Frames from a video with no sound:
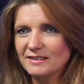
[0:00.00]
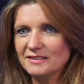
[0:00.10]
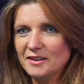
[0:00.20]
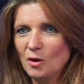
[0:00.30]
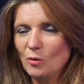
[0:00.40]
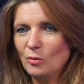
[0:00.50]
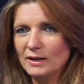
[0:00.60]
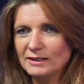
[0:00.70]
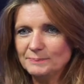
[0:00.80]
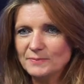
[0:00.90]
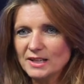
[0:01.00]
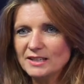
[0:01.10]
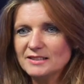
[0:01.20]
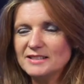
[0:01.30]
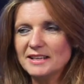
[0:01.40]
Isn't it? Well,
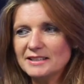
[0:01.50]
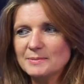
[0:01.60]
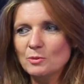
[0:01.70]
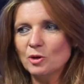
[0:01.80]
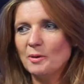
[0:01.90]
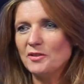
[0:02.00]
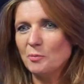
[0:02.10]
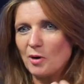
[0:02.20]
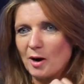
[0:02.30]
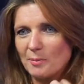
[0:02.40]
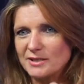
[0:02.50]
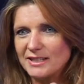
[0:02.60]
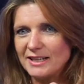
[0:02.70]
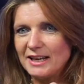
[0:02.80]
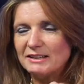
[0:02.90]
to tell us more about the
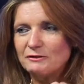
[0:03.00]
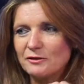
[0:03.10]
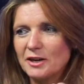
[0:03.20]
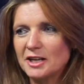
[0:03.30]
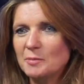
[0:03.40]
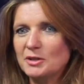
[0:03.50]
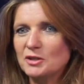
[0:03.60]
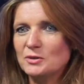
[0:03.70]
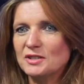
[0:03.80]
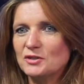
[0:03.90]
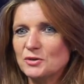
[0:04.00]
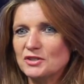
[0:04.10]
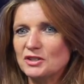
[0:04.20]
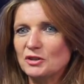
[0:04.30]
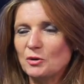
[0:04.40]
property, and for anybody who's
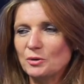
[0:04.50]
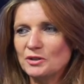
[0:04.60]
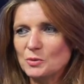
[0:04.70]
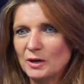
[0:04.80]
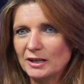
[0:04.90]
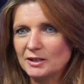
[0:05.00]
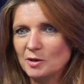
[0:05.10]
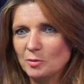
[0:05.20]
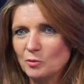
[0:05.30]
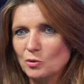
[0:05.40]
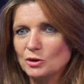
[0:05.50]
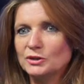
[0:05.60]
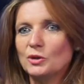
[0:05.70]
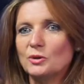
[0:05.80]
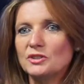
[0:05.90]
interested in going to Ireland, number
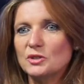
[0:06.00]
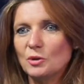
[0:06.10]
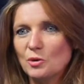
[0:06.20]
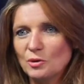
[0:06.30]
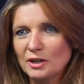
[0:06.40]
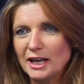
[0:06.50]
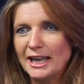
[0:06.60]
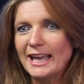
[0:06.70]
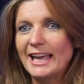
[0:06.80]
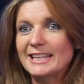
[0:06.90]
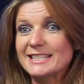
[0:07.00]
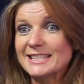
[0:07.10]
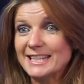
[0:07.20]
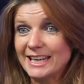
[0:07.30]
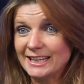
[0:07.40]
one, going to Cork and
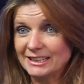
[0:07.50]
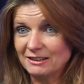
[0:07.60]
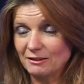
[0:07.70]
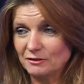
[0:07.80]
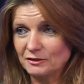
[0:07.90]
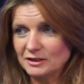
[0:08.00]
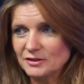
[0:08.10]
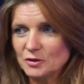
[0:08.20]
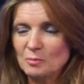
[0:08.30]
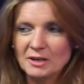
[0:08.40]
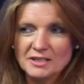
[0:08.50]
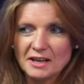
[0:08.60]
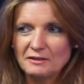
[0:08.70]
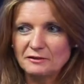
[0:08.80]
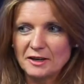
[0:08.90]
staying in Longueville, so you
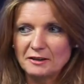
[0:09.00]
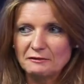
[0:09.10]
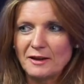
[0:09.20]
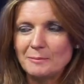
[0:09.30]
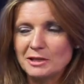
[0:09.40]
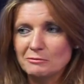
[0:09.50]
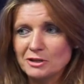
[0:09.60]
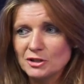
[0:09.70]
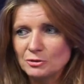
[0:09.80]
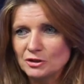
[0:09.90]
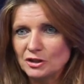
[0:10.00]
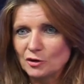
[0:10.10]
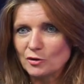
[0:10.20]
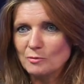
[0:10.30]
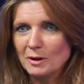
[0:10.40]
might have a family
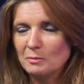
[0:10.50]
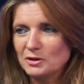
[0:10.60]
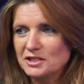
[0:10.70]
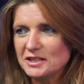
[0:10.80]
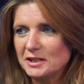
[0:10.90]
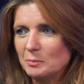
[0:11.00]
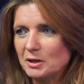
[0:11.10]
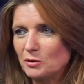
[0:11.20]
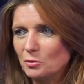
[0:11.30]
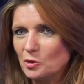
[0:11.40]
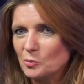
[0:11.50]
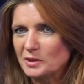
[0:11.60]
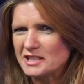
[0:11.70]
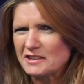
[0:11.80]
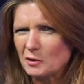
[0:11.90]
reunion, or you might want to take a big
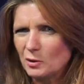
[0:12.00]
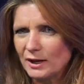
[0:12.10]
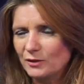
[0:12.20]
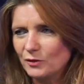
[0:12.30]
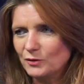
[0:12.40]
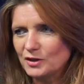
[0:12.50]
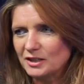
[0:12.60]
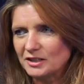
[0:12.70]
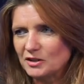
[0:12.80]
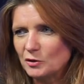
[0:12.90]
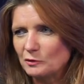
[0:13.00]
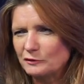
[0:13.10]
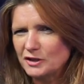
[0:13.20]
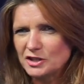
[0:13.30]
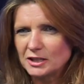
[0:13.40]
group and take the whole house for the night and go
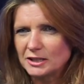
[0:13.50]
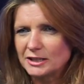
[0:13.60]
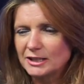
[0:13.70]
fishing.